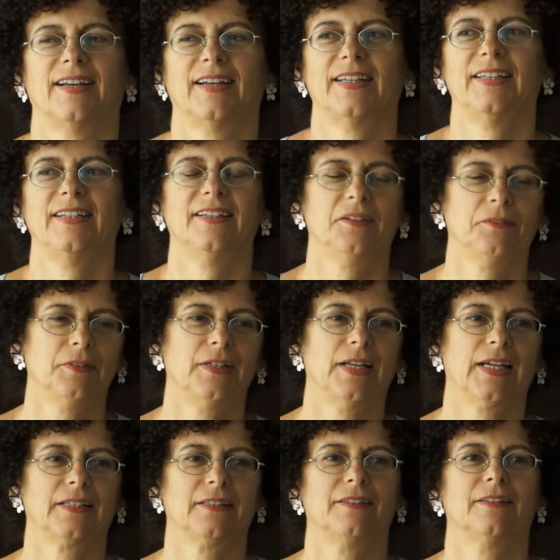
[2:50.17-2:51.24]
He never
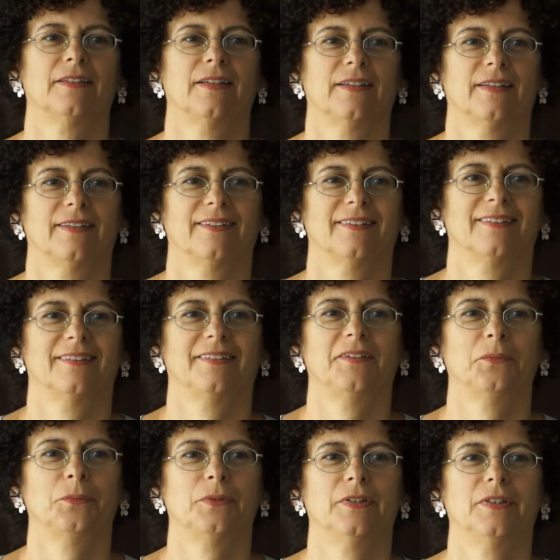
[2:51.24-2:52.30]
liked the
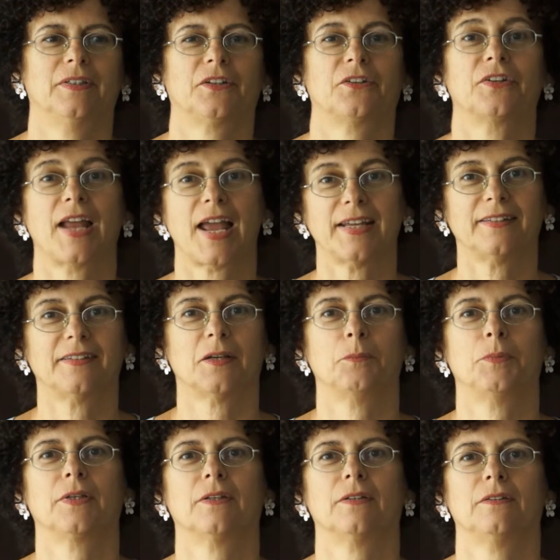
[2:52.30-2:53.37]
word creator
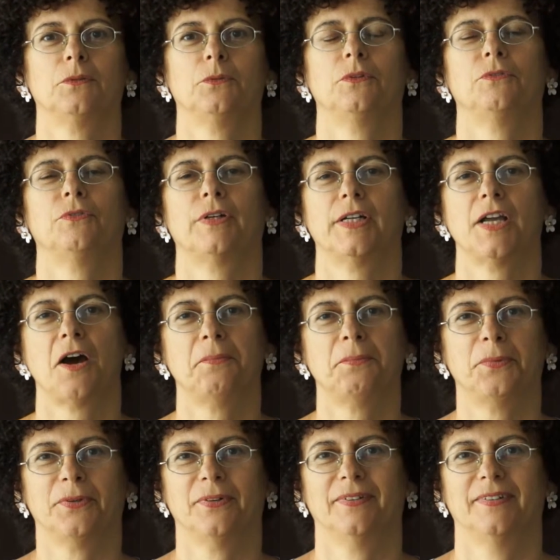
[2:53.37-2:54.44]
because he was very
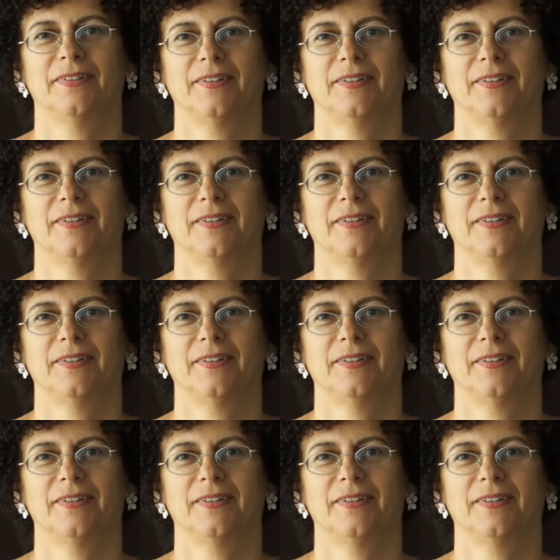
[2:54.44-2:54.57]
humble.